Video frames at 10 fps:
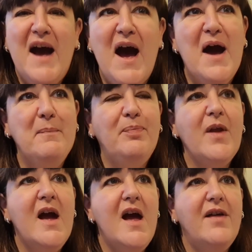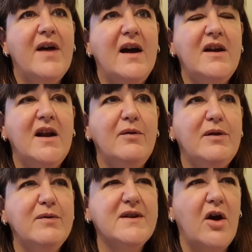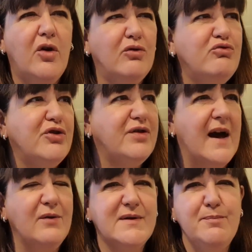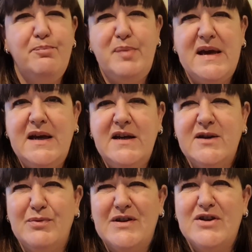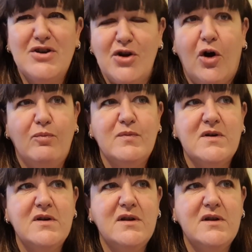that, you know, there was 100,000 bees were stopped.